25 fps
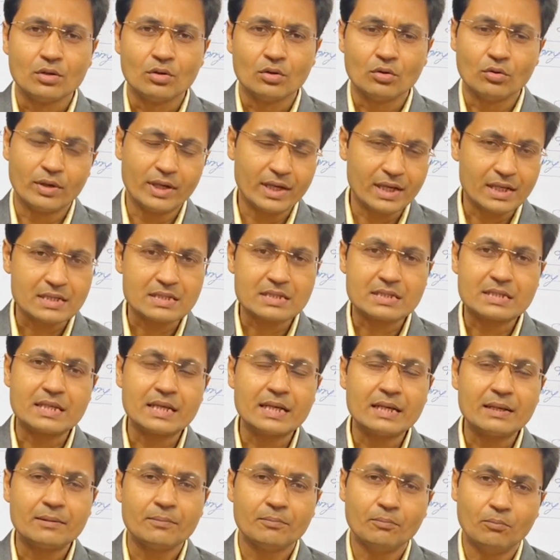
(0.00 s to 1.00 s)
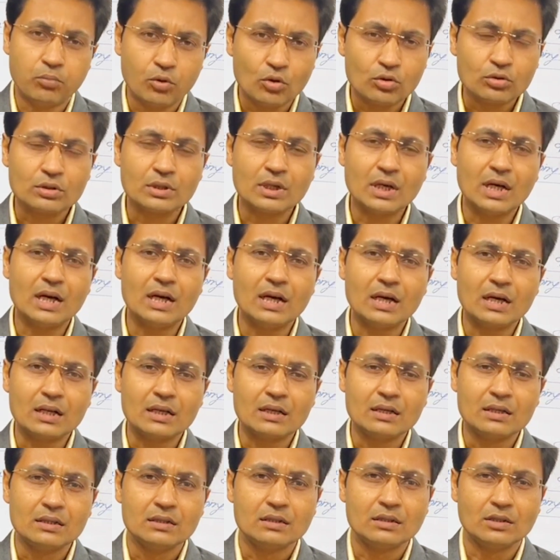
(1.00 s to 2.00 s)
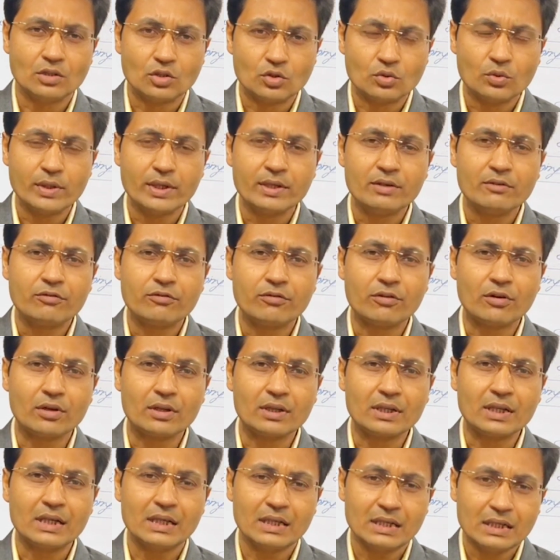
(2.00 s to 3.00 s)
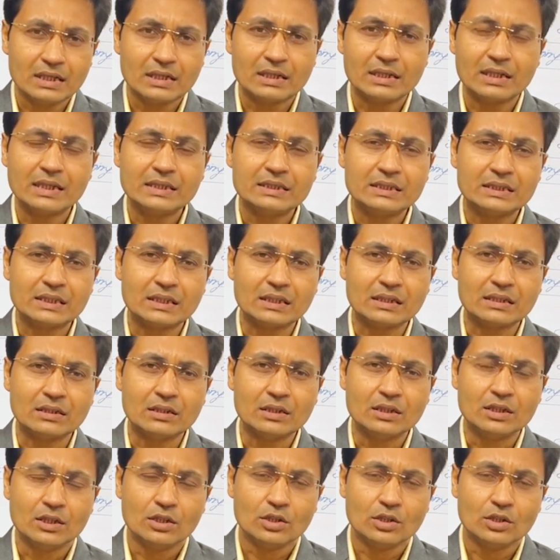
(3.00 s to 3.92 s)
whereas they both are doing for the nation.